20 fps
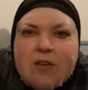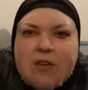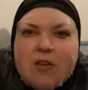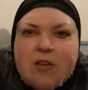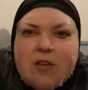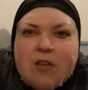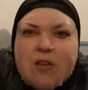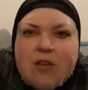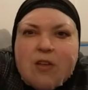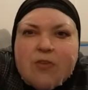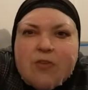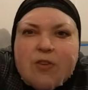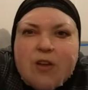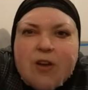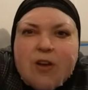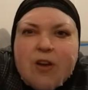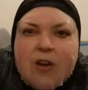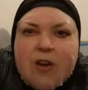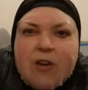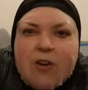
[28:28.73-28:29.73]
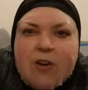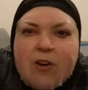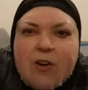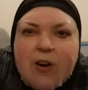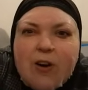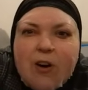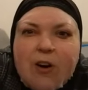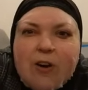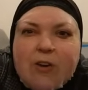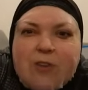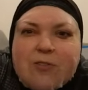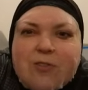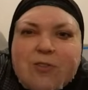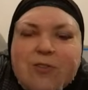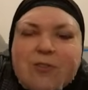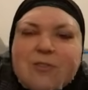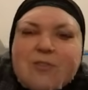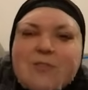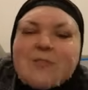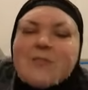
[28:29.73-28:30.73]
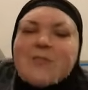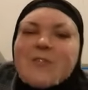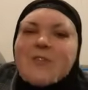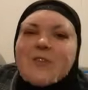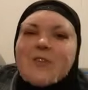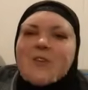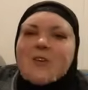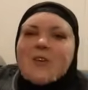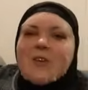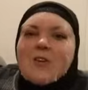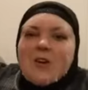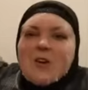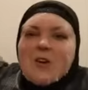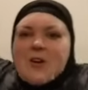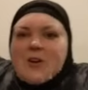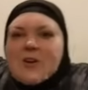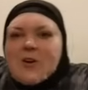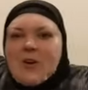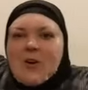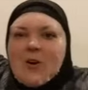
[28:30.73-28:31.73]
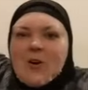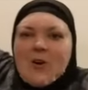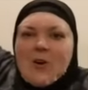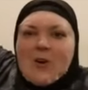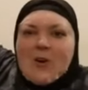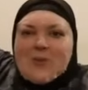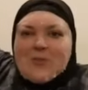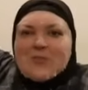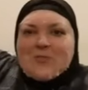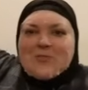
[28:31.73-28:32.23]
Can you say, hey guys? Hey guys.